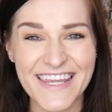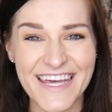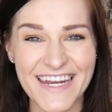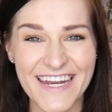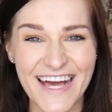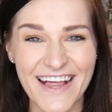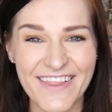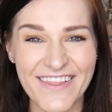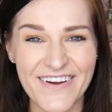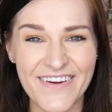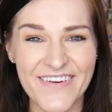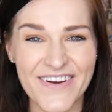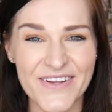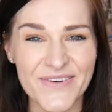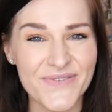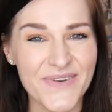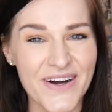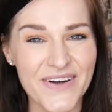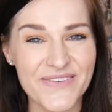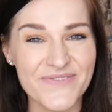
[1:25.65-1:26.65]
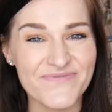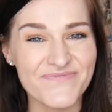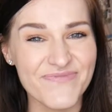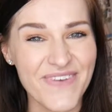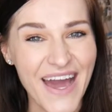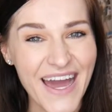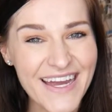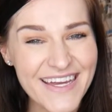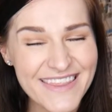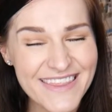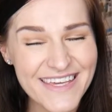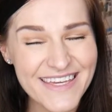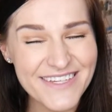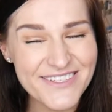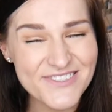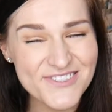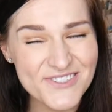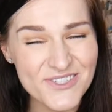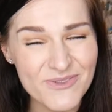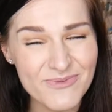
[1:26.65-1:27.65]
then hello and welcome back. Thank
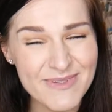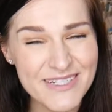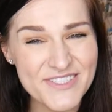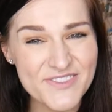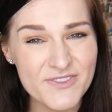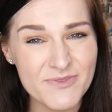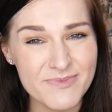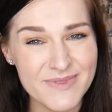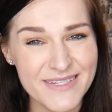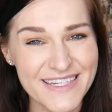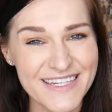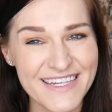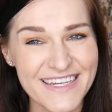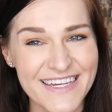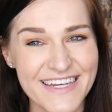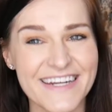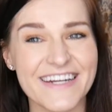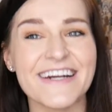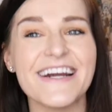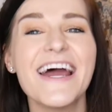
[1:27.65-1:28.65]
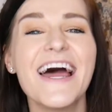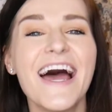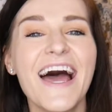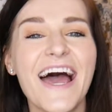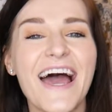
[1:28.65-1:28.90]
you so much for being here.